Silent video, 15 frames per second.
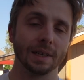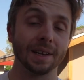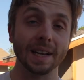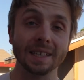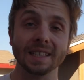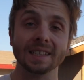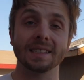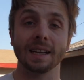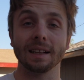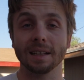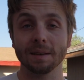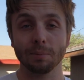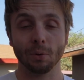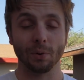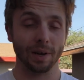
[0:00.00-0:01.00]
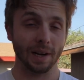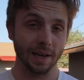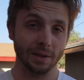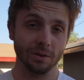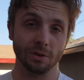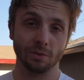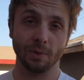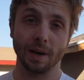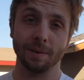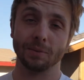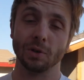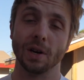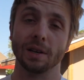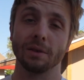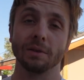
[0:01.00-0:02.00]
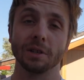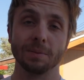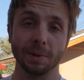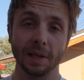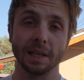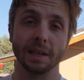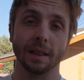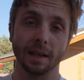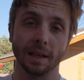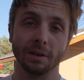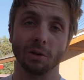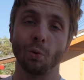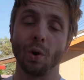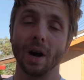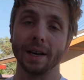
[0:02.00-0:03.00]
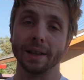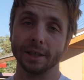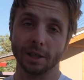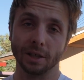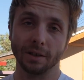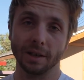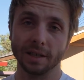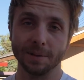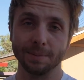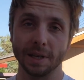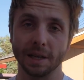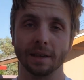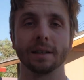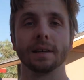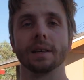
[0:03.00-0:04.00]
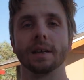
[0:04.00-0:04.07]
And that's a selling point I use when I'm trying to explain to the landlord why they should rent to me.